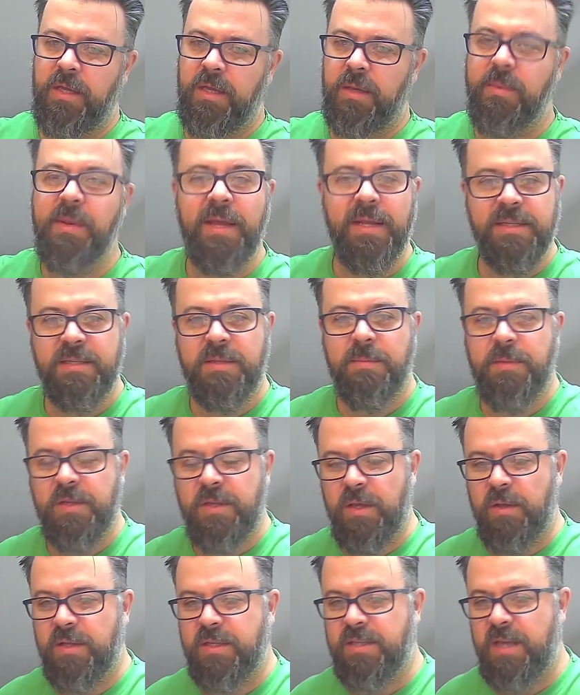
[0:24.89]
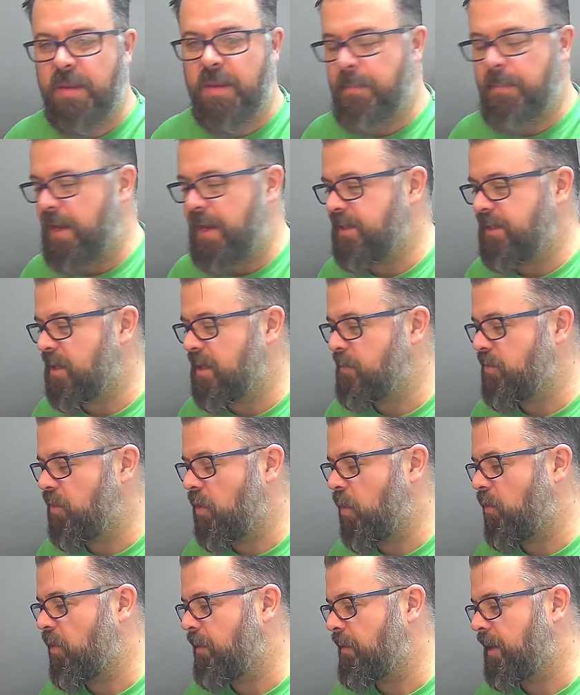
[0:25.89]
but it had the same basic
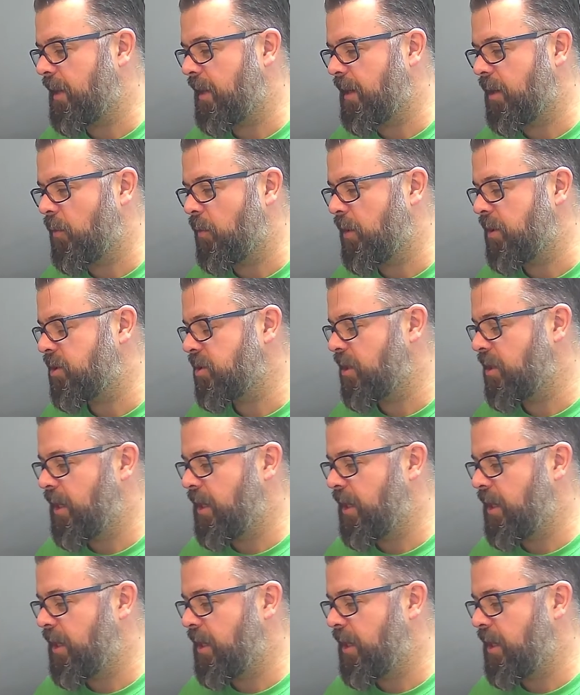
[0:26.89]
programming language.